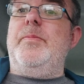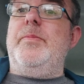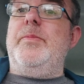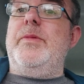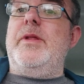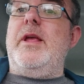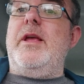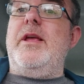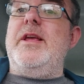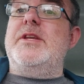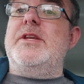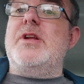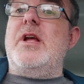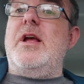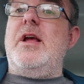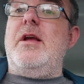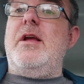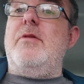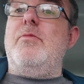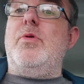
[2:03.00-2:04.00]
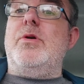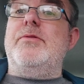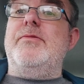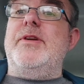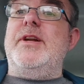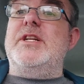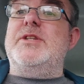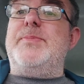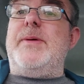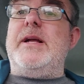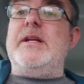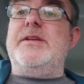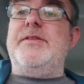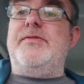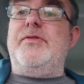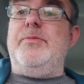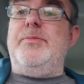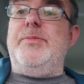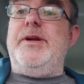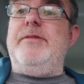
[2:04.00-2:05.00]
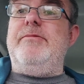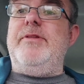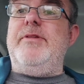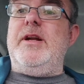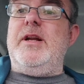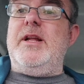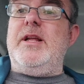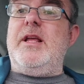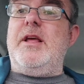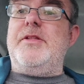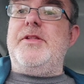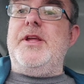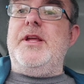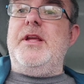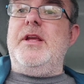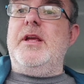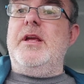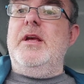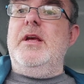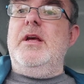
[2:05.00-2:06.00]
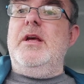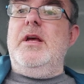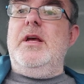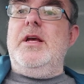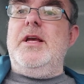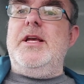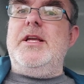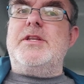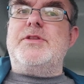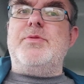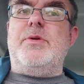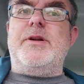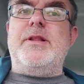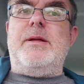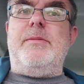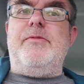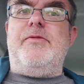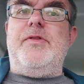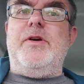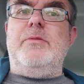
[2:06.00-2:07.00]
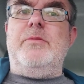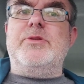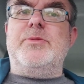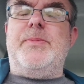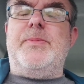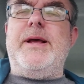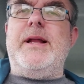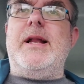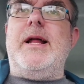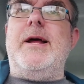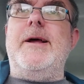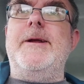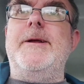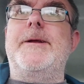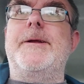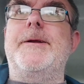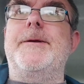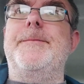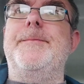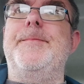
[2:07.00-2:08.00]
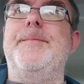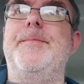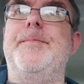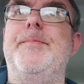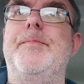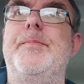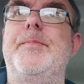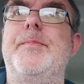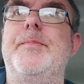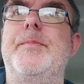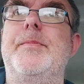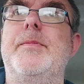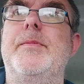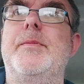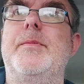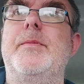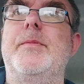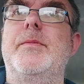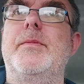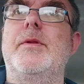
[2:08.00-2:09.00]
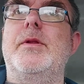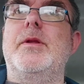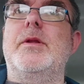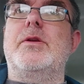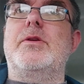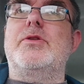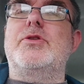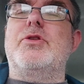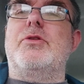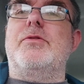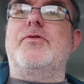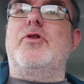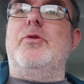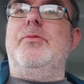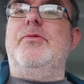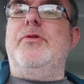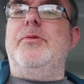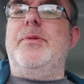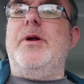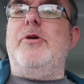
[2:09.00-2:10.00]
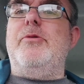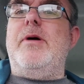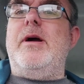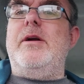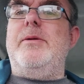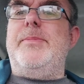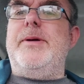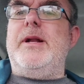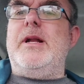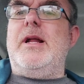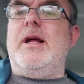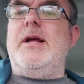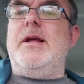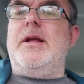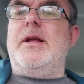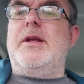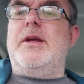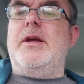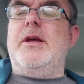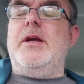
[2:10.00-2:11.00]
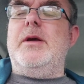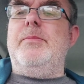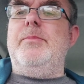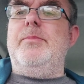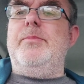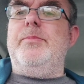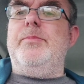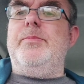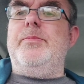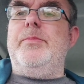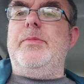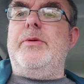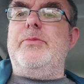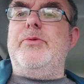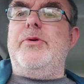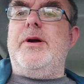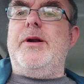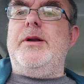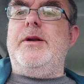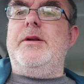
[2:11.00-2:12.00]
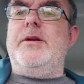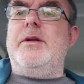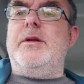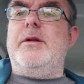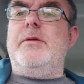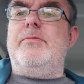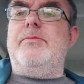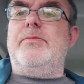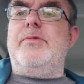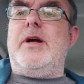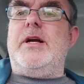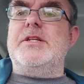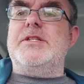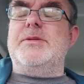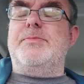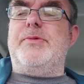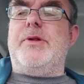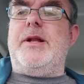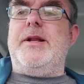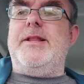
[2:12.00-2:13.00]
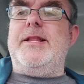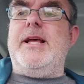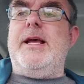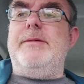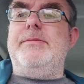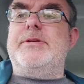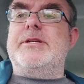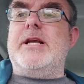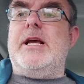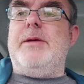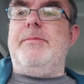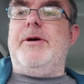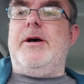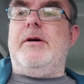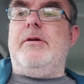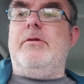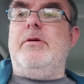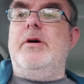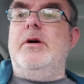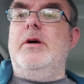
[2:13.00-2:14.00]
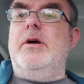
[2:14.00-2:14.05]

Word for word: it wasn't really expected from me, really. I think it's one of them films, a bit like sort of come from nowhere, a bit like um, remember when Rise of the Planet of the Apes came out,